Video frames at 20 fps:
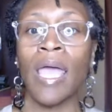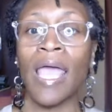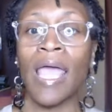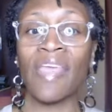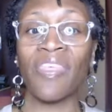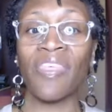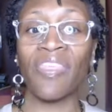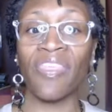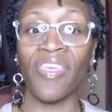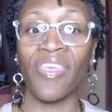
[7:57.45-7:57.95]

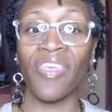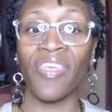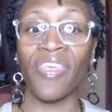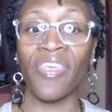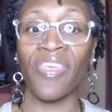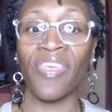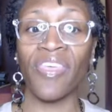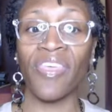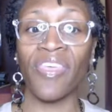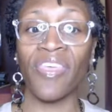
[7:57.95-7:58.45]
a
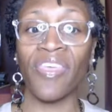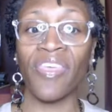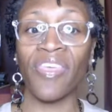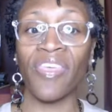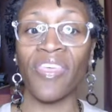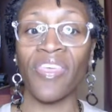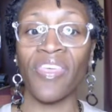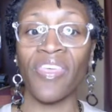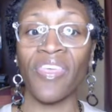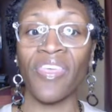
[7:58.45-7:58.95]
therapist
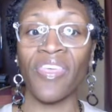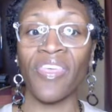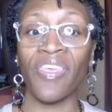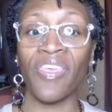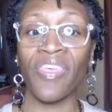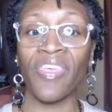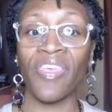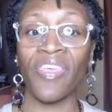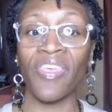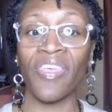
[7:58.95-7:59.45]
and
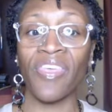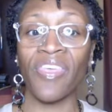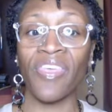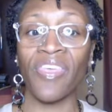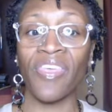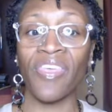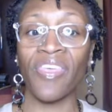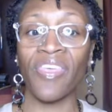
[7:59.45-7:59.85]
patient to